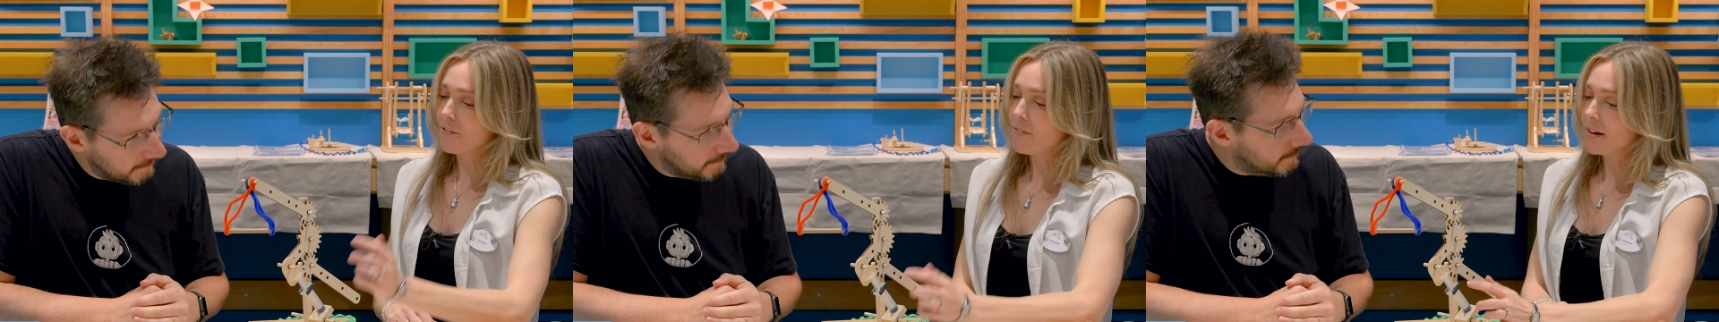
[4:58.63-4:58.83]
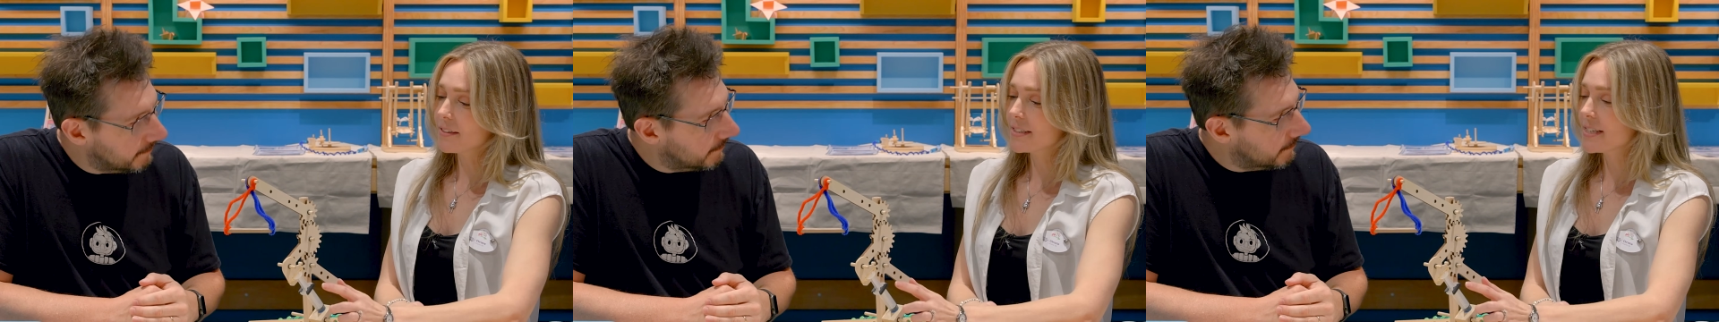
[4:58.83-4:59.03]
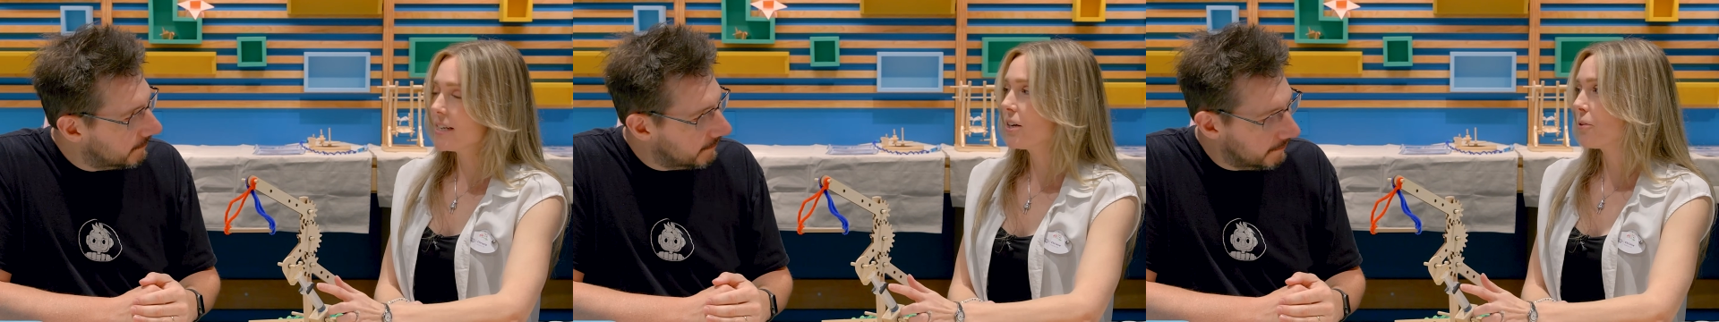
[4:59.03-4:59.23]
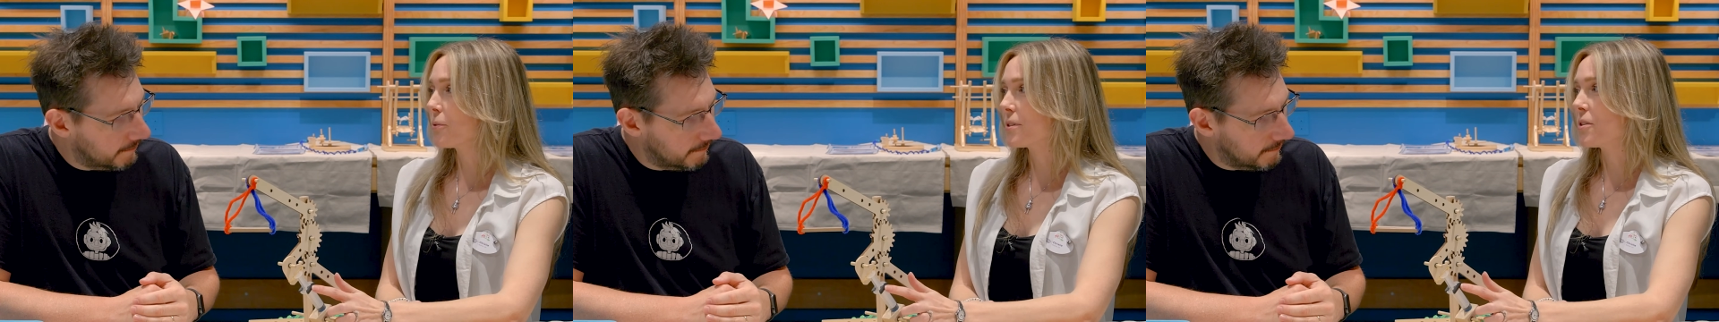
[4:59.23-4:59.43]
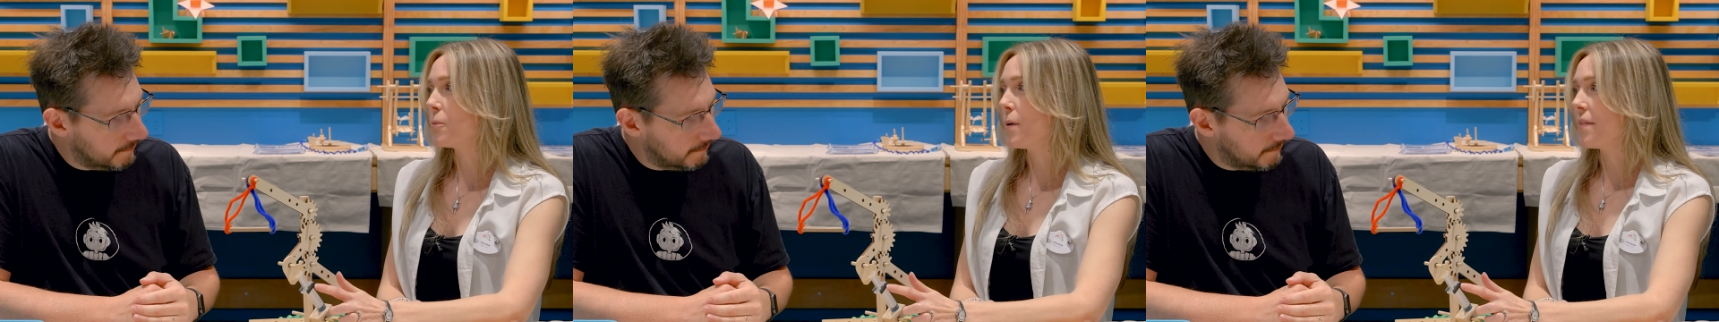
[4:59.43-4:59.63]
Speaker 1: a volunteer was
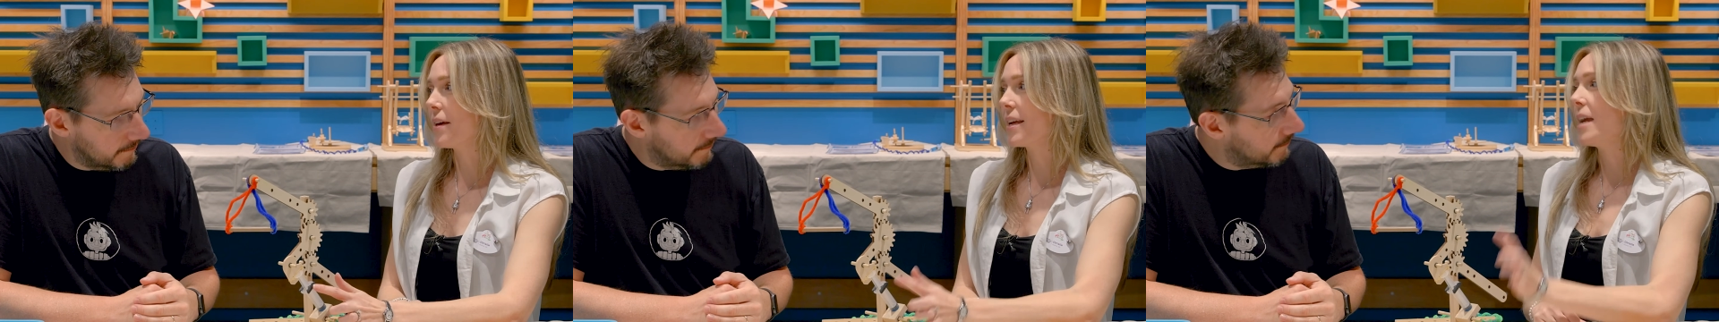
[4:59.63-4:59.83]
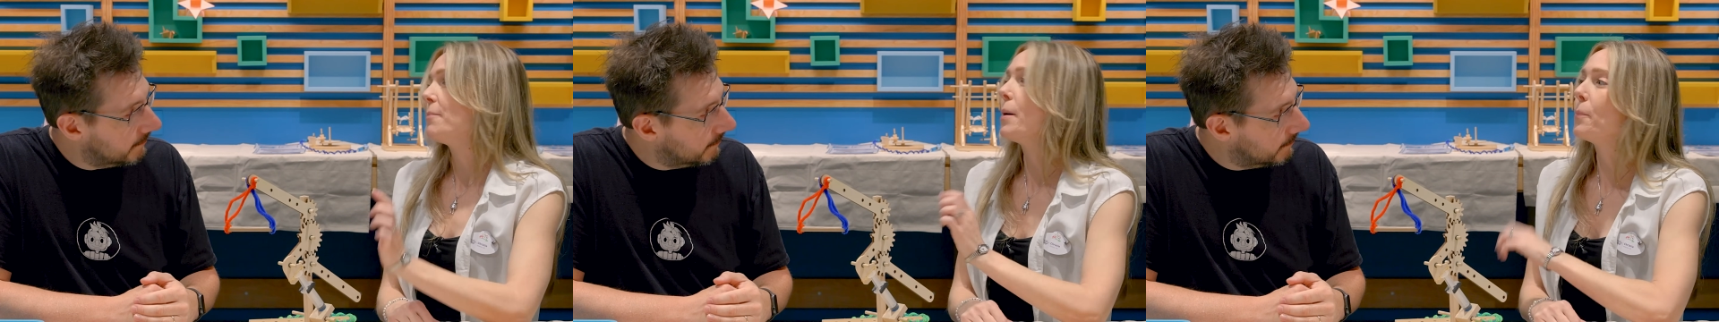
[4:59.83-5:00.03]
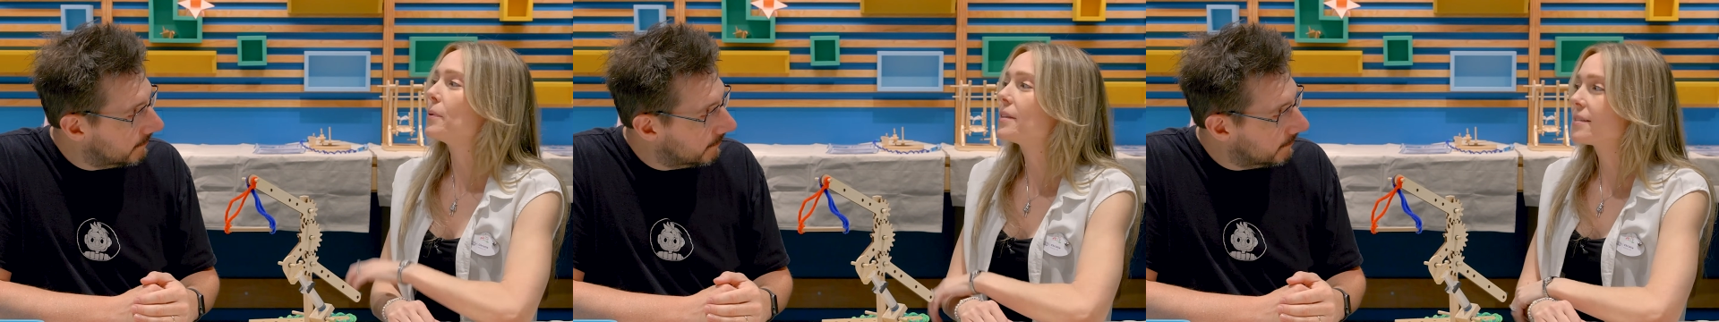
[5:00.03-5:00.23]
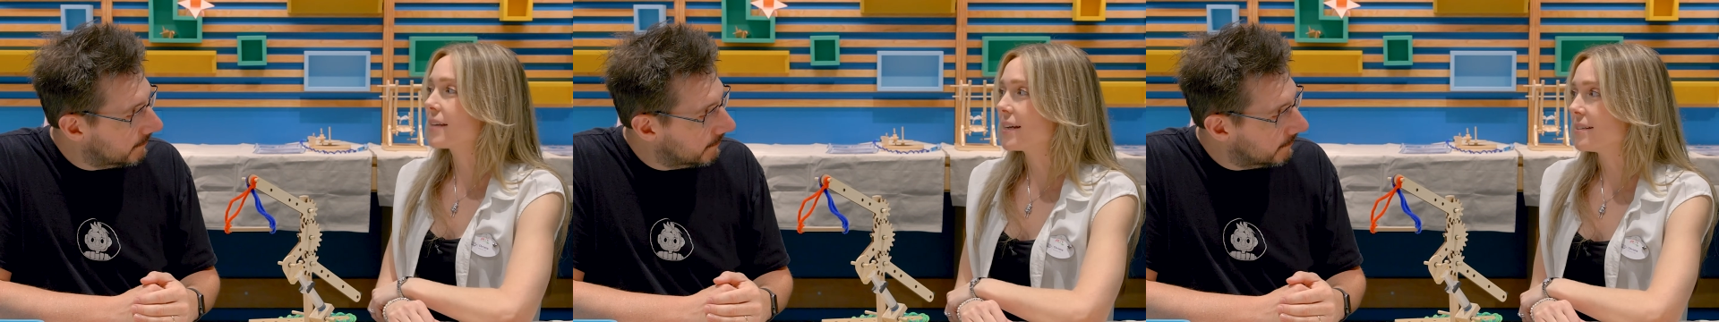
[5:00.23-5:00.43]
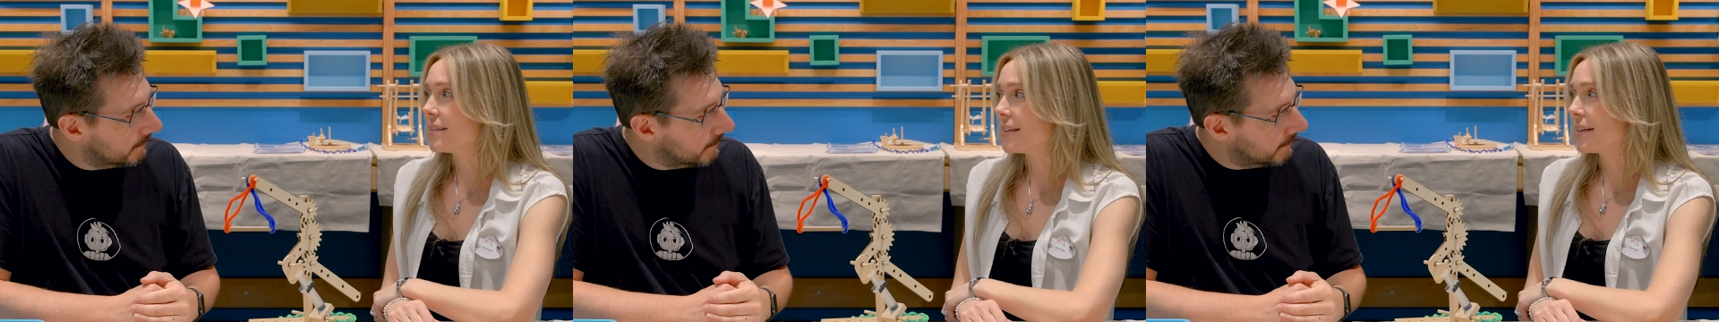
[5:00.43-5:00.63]
the one that came up with this
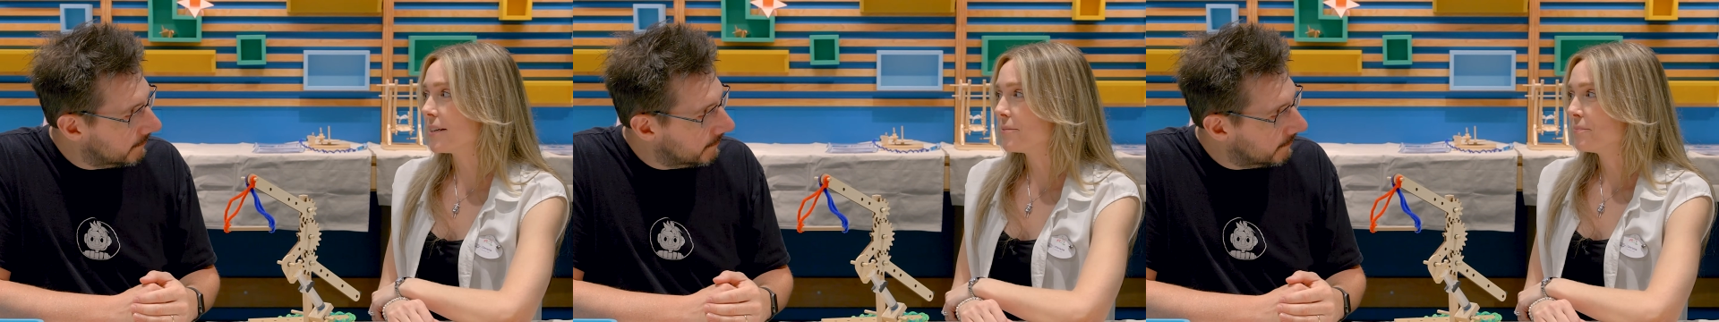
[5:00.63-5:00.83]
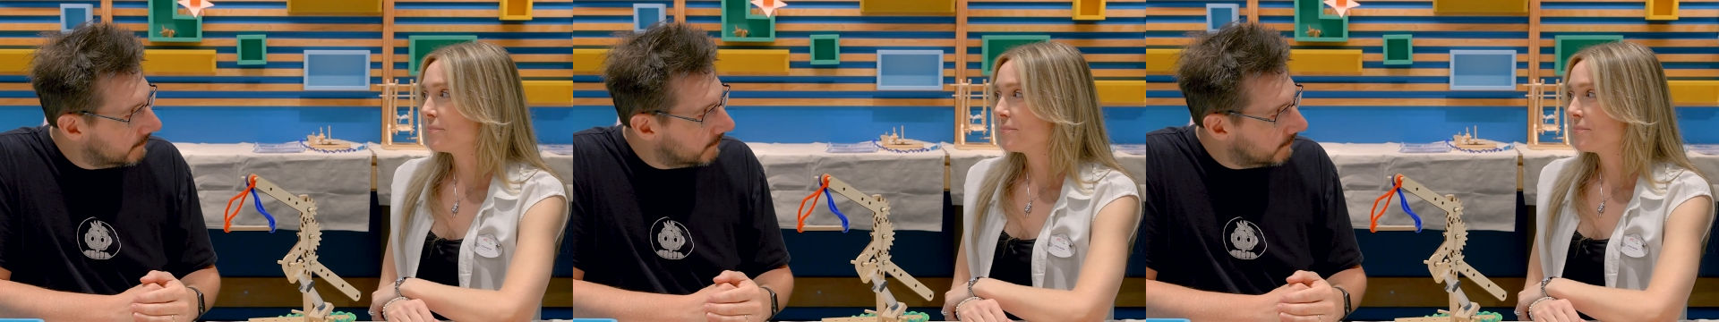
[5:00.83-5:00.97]
idea.